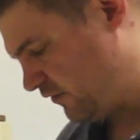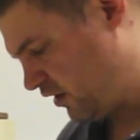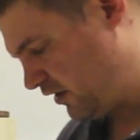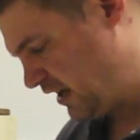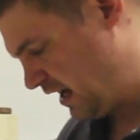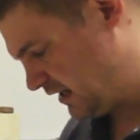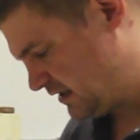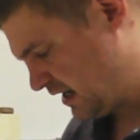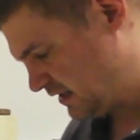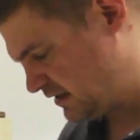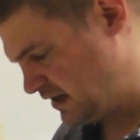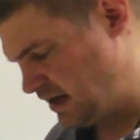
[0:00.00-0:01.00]
off all the
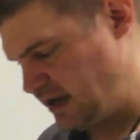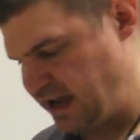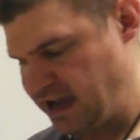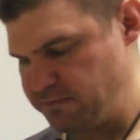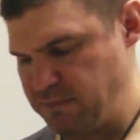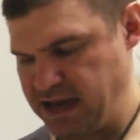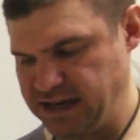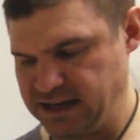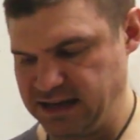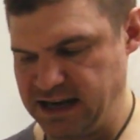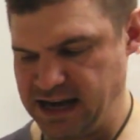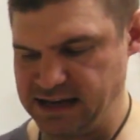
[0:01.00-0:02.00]
excess and make
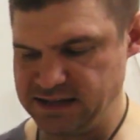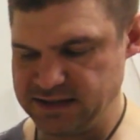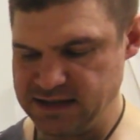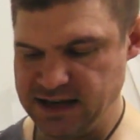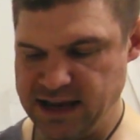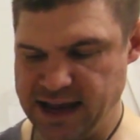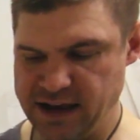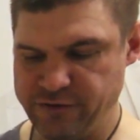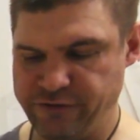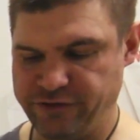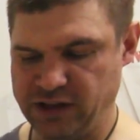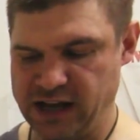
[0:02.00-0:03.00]
it nice
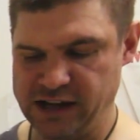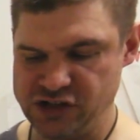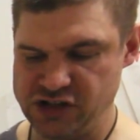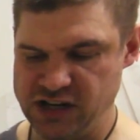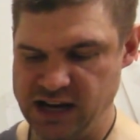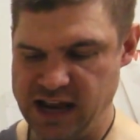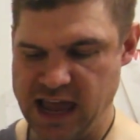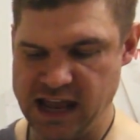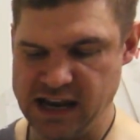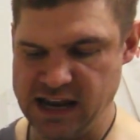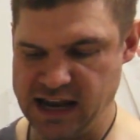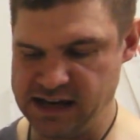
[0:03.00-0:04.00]
and flush
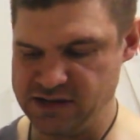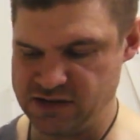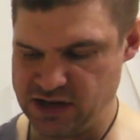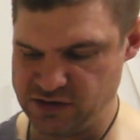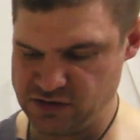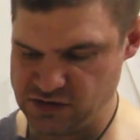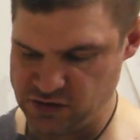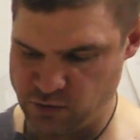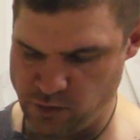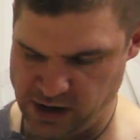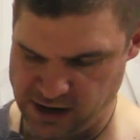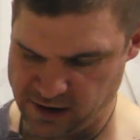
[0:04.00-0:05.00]
and nice and
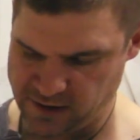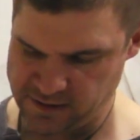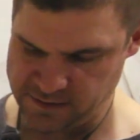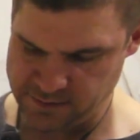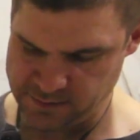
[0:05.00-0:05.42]
square.